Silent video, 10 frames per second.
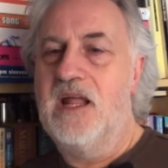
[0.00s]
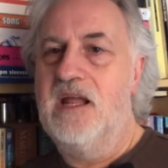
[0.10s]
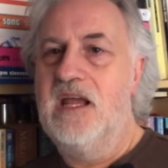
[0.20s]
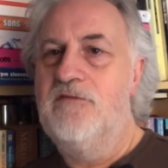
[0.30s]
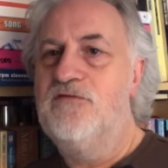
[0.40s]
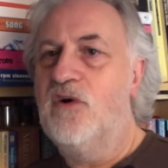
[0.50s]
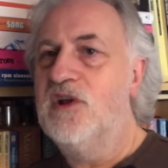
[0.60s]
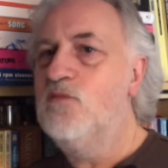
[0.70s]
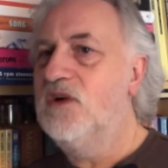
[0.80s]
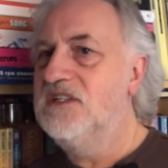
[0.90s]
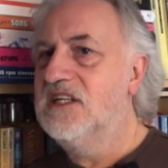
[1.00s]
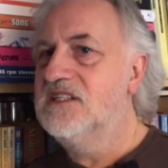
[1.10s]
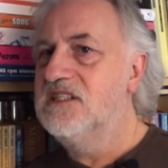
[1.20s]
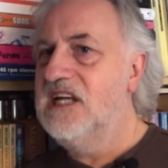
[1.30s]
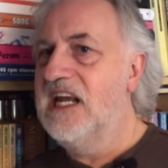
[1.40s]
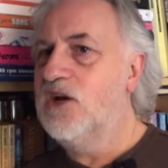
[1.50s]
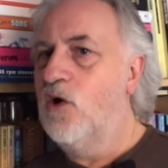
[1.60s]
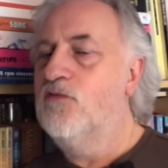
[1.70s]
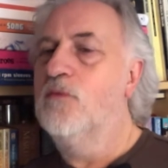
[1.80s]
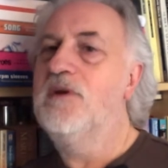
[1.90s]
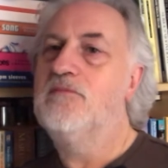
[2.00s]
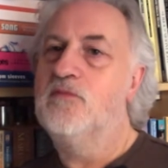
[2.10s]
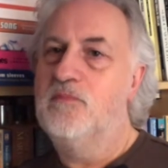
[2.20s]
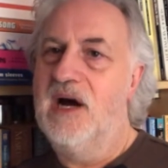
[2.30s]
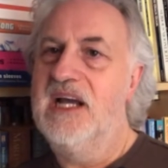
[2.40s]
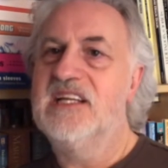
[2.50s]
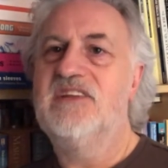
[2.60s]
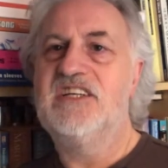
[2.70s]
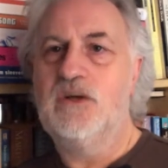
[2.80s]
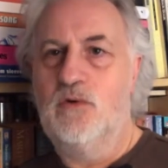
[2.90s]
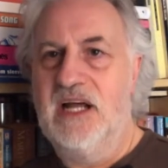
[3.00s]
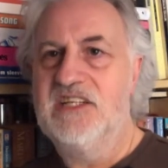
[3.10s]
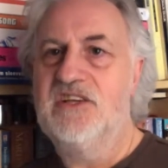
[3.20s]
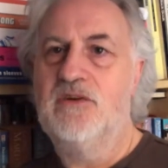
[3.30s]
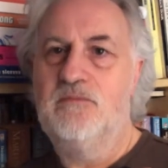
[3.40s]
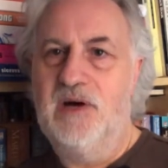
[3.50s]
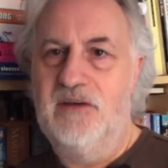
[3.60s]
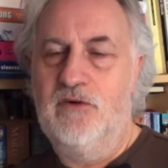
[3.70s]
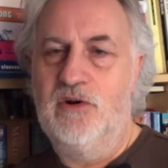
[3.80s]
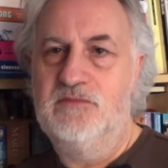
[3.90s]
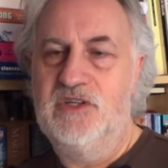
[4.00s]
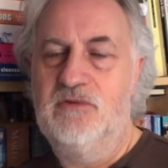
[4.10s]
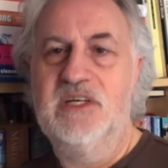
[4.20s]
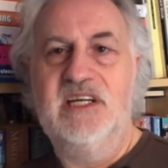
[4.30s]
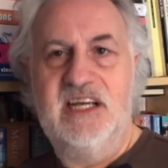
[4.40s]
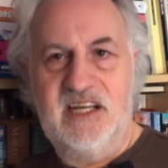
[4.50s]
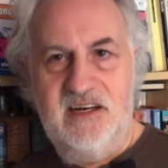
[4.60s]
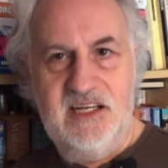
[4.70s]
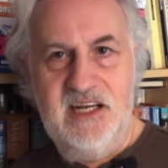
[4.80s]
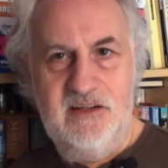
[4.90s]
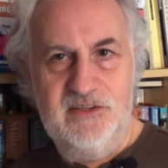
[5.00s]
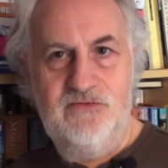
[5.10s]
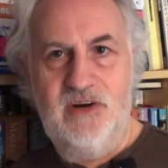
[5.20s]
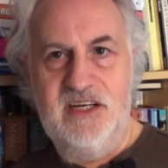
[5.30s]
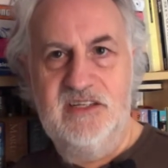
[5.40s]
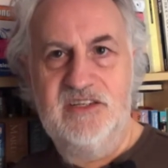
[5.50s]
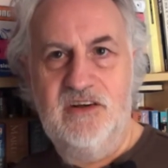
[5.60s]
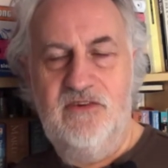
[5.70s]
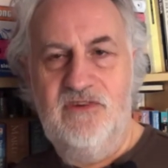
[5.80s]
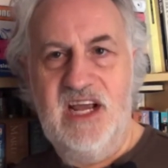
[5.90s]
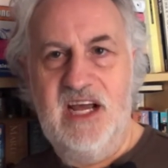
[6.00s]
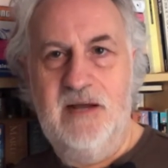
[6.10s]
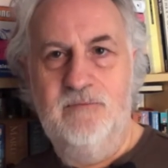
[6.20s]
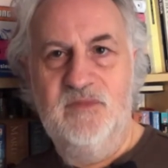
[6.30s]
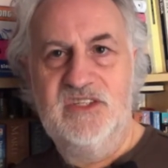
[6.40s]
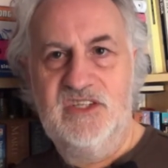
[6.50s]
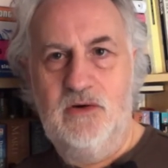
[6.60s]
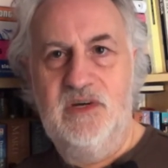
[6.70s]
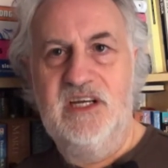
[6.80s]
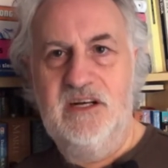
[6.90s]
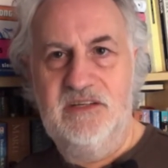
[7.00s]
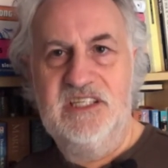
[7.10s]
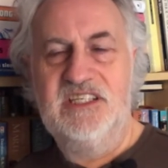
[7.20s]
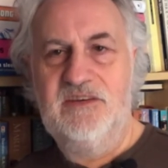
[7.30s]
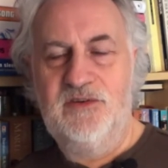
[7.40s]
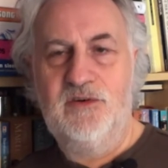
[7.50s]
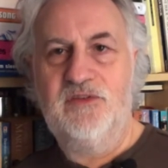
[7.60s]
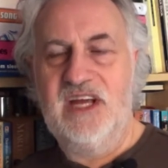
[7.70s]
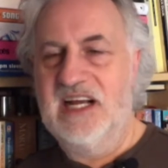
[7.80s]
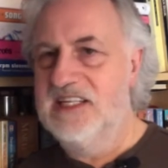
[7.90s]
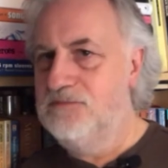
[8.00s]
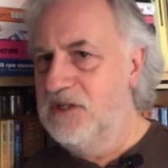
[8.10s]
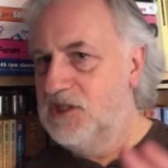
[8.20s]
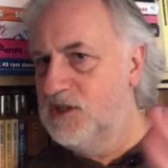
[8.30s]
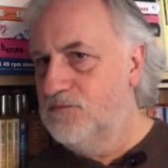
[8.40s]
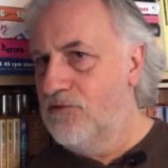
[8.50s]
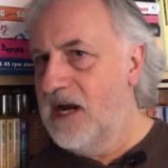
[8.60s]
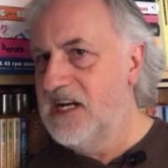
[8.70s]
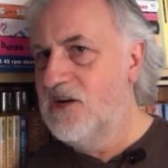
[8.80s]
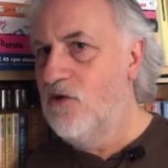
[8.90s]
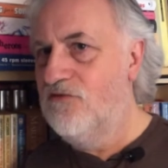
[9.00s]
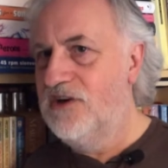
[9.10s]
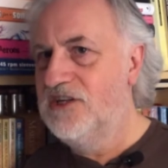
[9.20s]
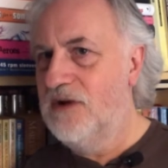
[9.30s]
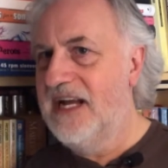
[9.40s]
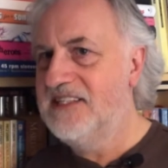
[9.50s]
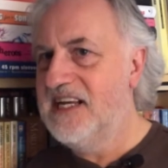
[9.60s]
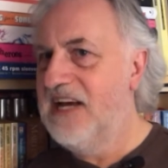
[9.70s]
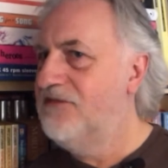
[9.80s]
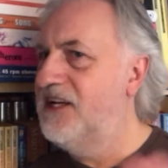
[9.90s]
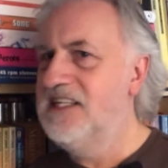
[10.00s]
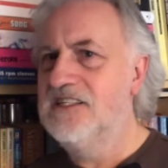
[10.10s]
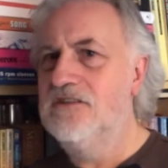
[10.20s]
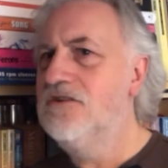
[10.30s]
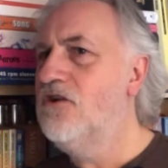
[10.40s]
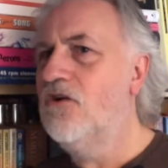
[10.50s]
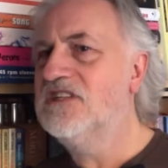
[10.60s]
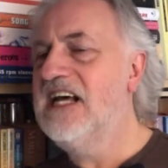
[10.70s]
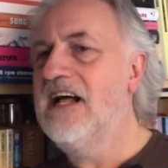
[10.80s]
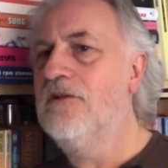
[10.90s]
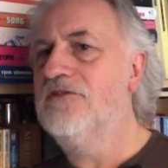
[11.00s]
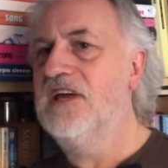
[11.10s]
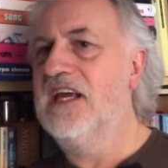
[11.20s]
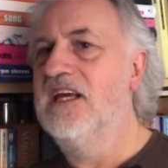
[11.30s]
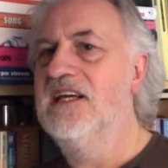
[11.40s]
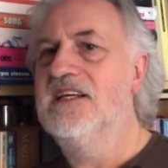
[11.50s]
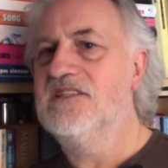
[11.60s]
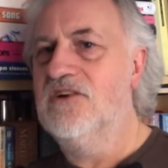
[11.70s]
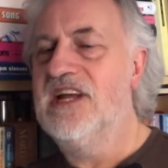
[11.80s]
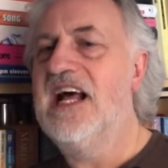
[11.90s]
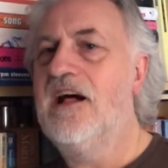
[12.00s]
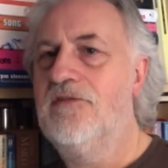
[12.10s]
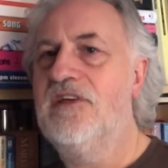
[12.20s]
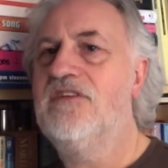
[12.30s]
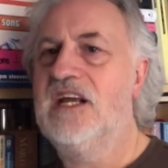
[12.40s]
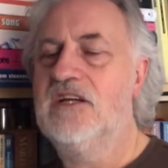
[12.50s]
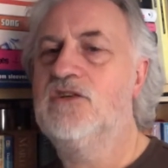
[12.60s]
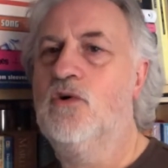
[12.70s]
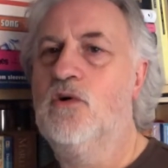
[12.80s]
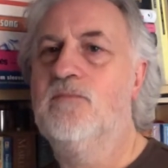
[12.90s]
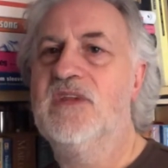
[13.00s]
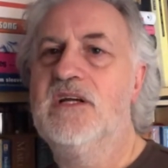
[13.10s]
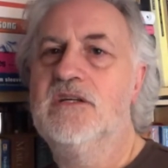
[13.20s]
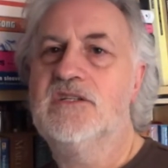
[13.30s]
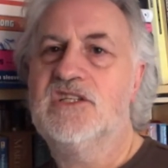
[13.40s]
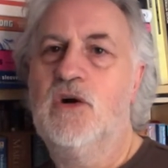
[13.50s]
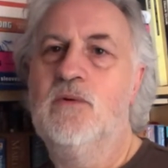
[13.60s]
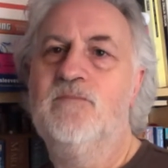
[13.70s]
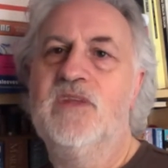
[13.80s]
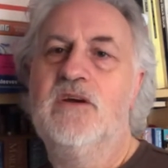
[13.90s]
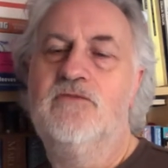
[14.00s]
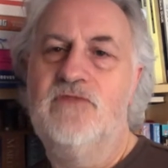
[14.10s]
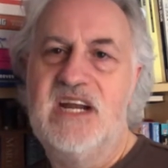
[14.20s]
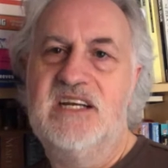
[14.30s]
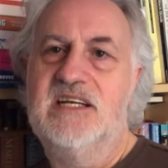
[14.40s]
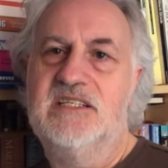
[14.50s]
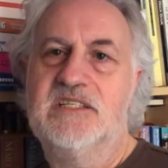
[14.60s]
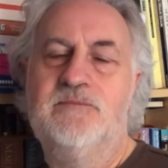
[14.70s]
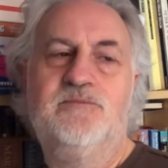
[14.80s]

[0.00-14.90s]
if volume one doesn't take off or people buy it and they don't like it, so they don't buy volume two, it kind of kills a writer's career. So, you know, it's a difficult thing, and it's been spreading over into SF, and it's not healthy. It's not a healthy thing at all. So readers,